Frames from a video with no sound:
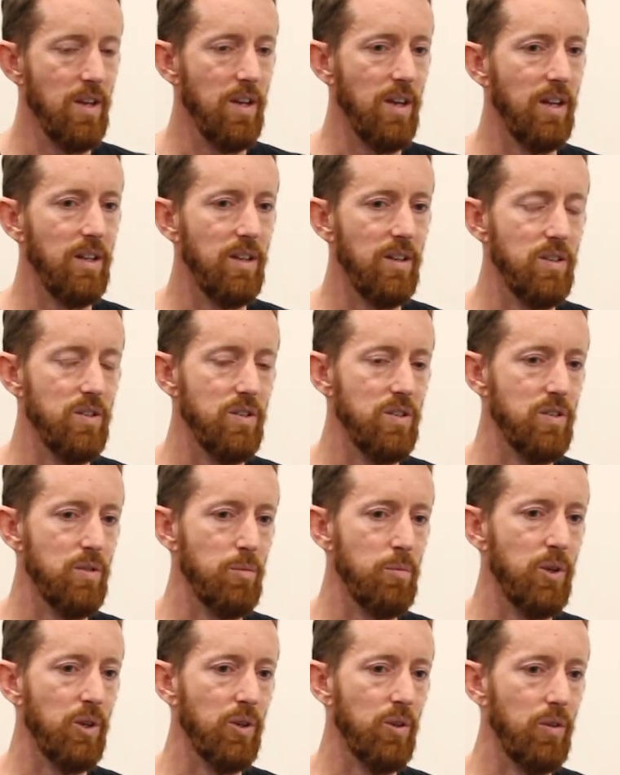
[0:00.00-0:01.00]
And
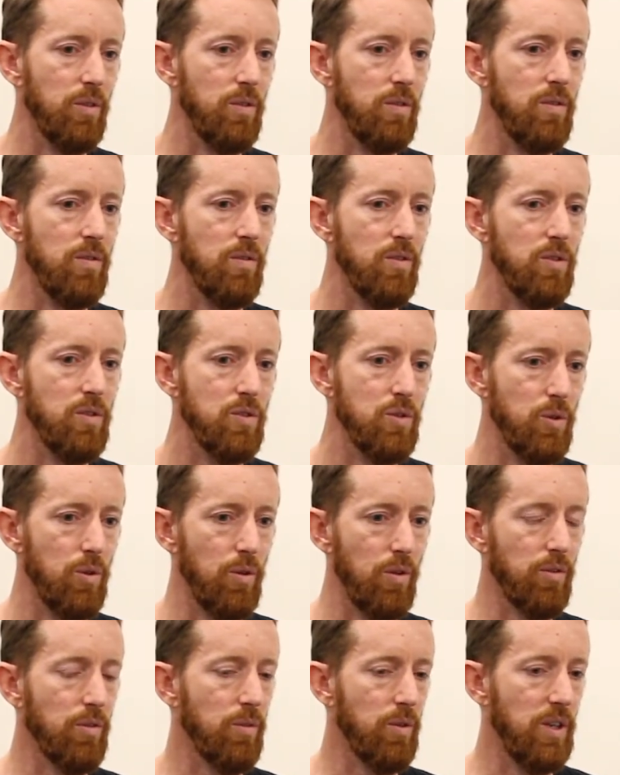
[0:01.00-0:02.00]
to bring on 2
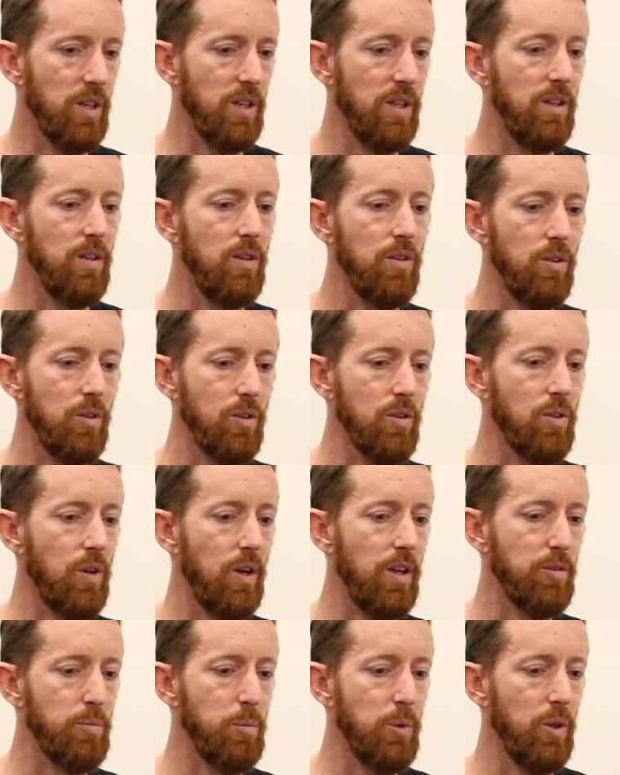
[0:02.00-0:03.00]
to 3 new
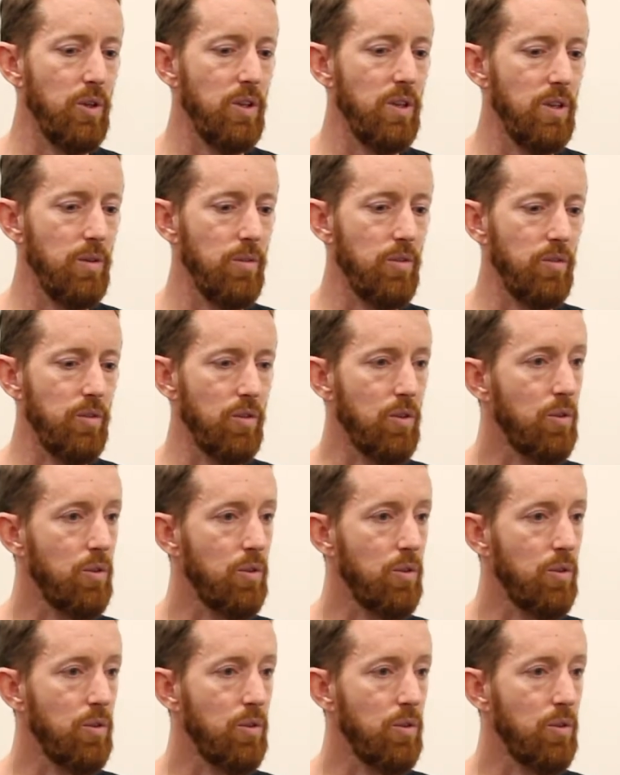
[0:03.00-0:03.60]
clients per year is a